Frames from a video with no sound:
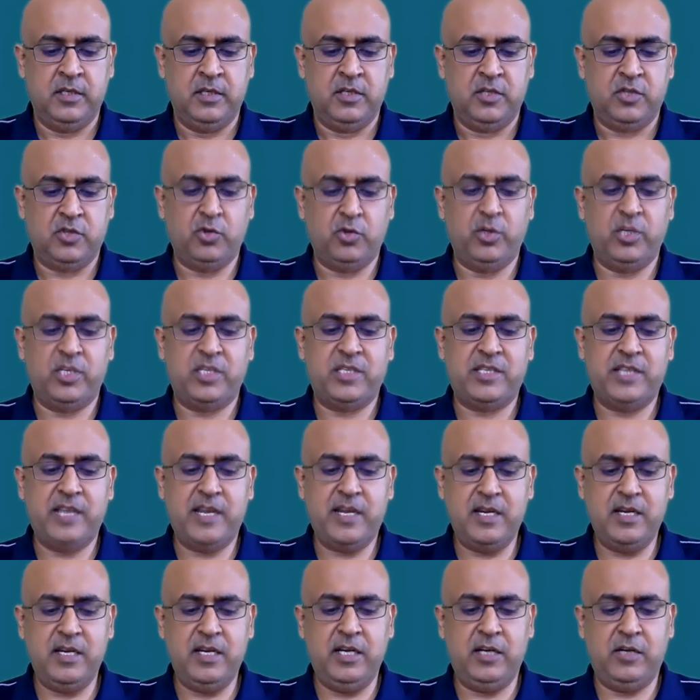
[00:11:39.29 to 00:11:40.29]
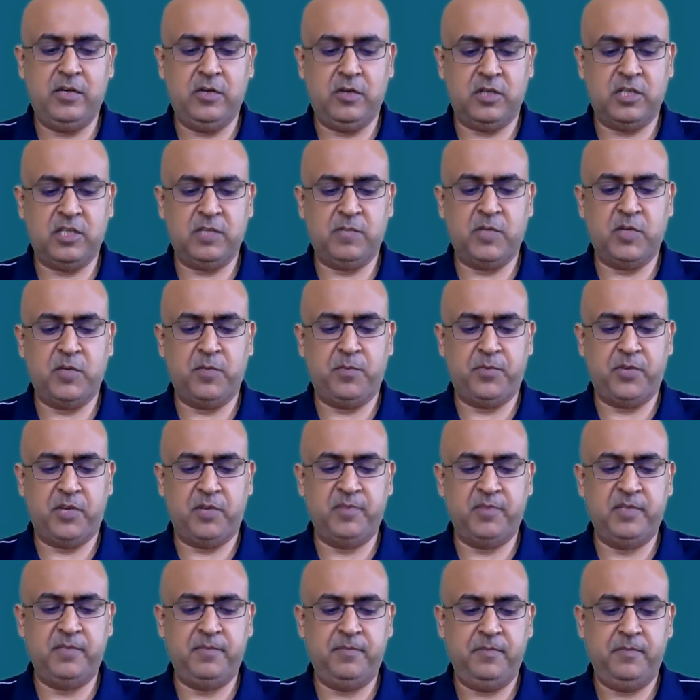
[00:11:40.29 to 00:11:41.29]
So the second he talks about a
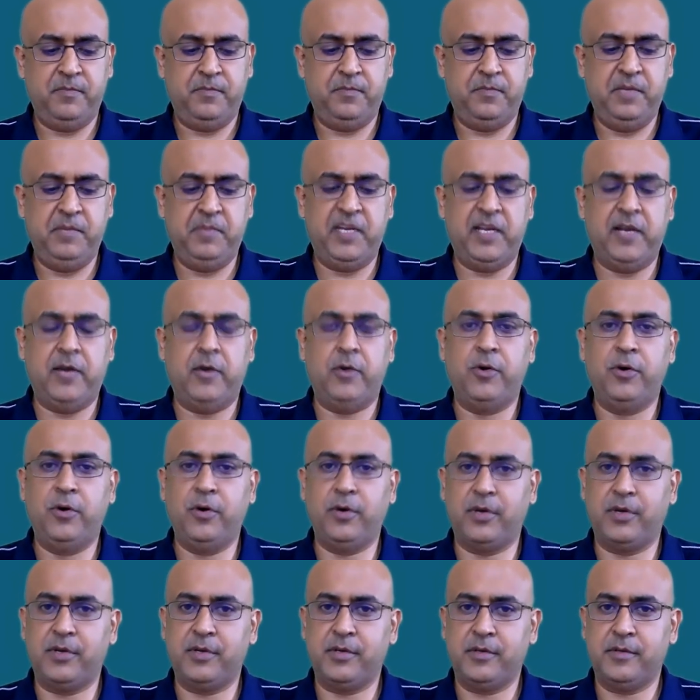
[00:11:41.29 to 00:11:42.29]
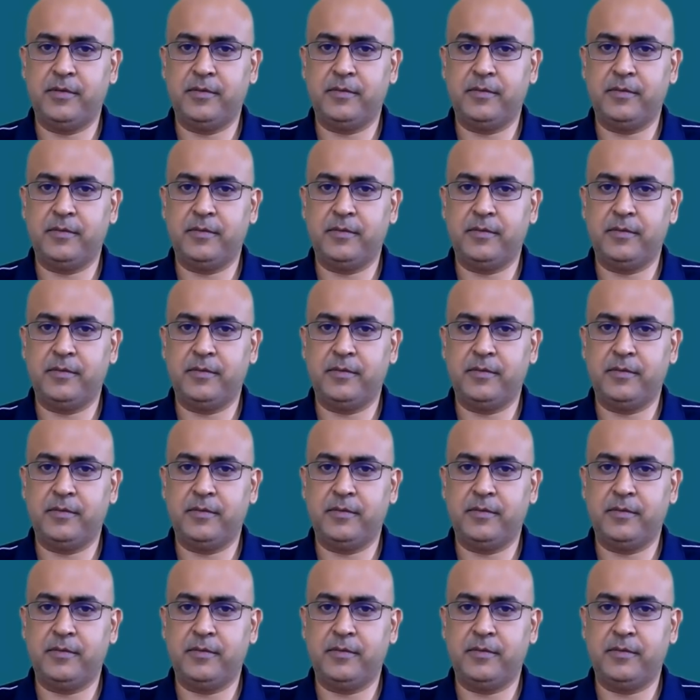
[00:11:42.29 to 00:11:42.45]
problem, people are hooked